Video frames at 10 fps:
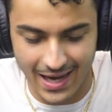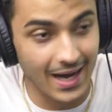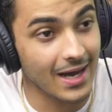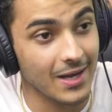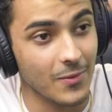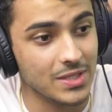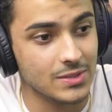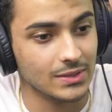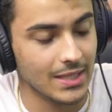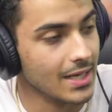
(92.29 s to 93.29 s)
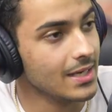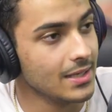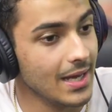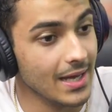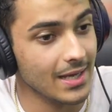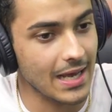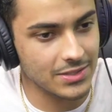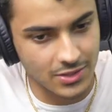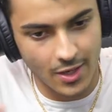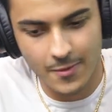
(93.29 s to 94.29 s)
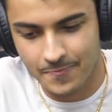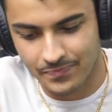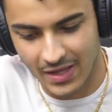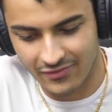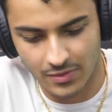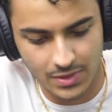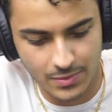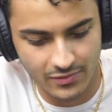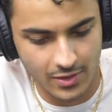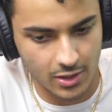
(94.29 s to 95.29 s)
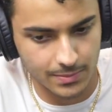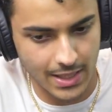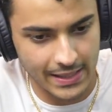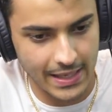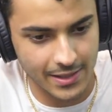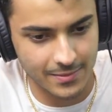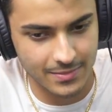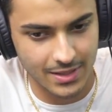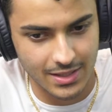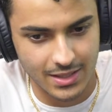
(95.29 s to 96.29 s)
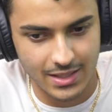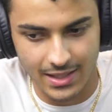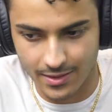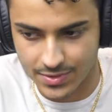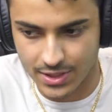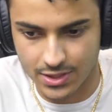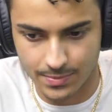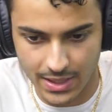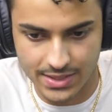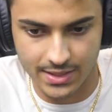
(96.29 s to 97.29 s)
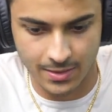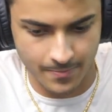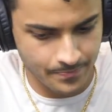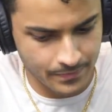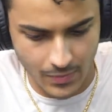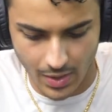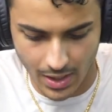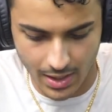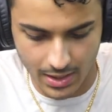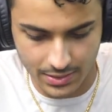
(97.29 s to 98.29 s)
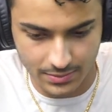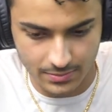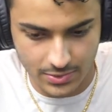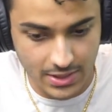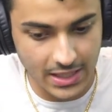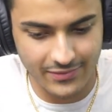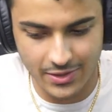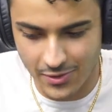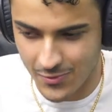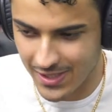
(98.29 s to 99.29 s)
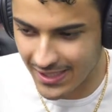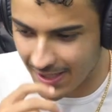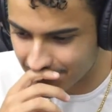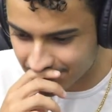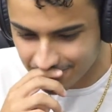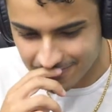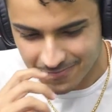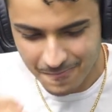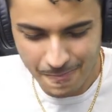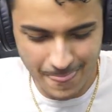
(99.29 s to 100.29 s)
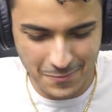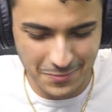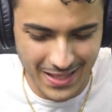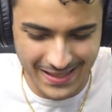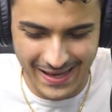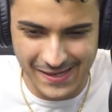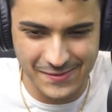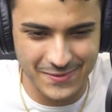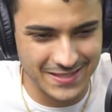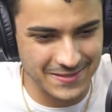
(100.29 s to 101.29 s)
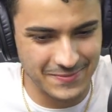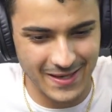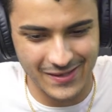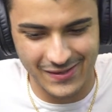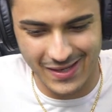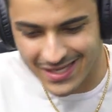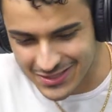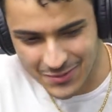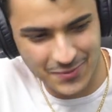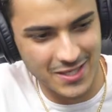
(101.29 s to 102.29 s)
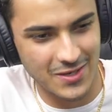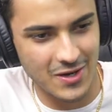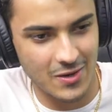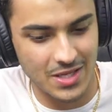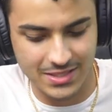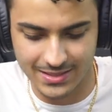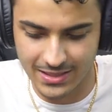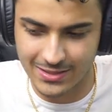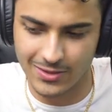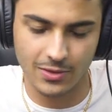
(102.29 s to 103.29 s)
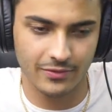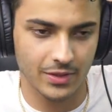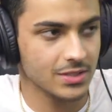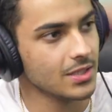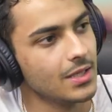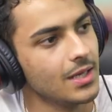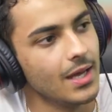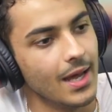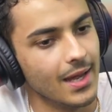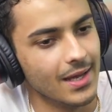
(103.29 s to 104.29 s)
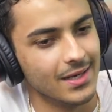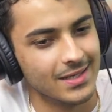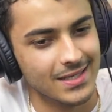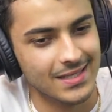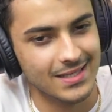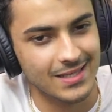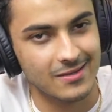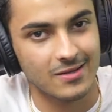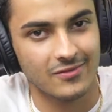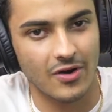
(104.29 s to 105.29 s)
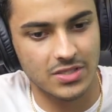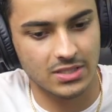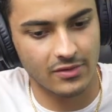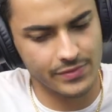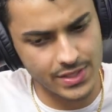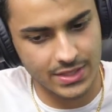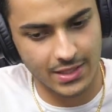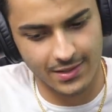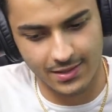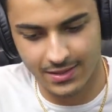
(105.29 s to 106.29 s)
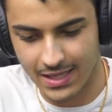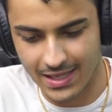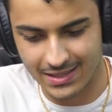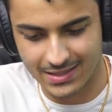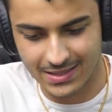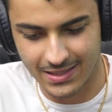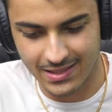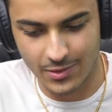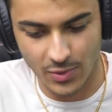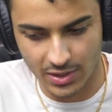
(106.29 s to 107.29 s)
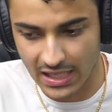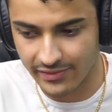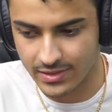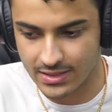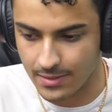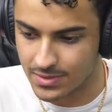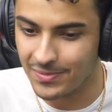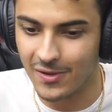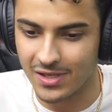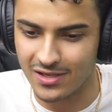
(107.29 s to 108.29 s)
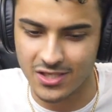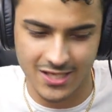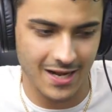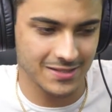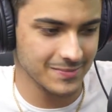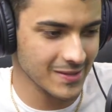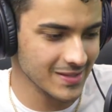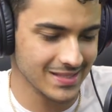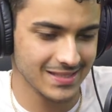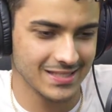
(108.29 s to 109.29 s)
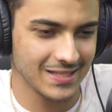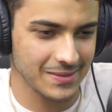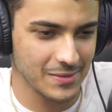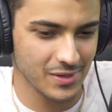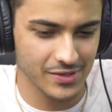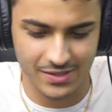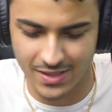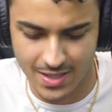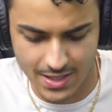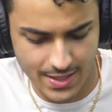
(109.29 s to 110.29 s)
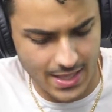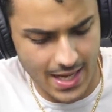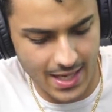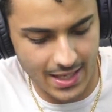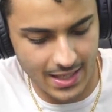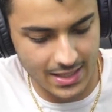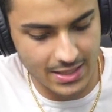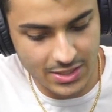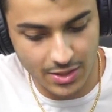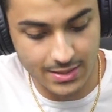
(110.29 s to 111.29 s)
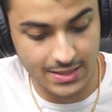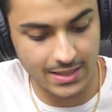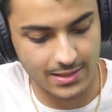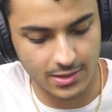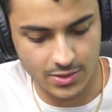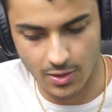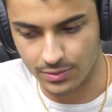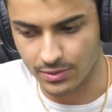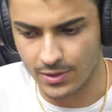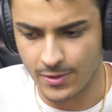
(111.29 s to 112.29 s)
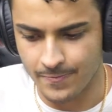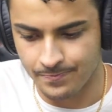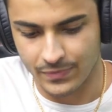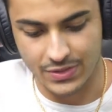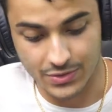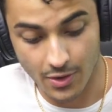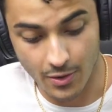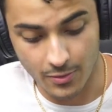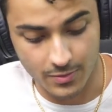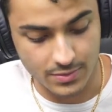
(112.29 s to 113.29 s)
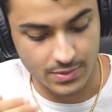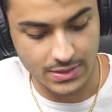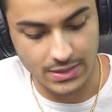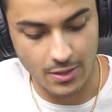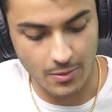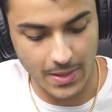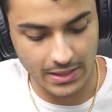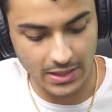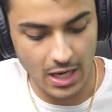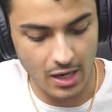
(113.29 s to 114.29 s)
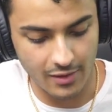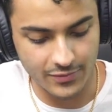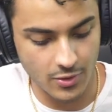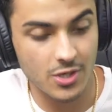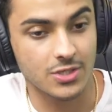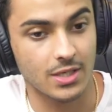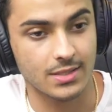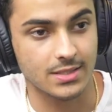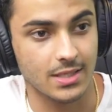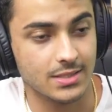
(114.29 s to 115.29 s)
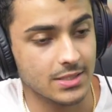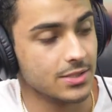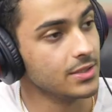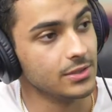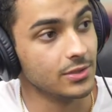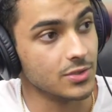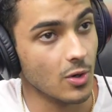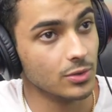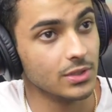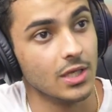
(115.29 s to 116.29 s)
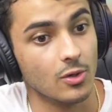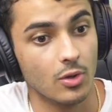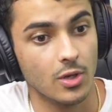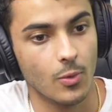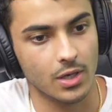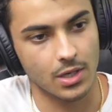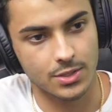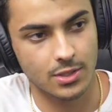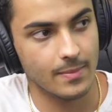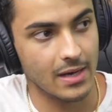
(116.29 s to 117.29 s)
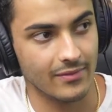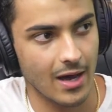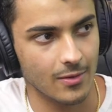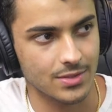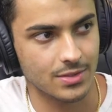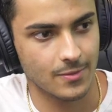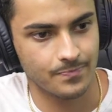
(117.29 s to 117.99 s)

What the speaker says: I went to Atlanta, and as you know, I filmed a movie called Black Adam, and it was such a blessing. To give a little recap, Black Adam is about a superhero. It's DC Universe, and he falls in love with this kid. And this kid in real life, his name's Bodhi. Shout out to Bodhi. He's like my brother. And he's 13 years old. So by the law of Georgia, since he's 13 years old, he can only work a certain amount of hours.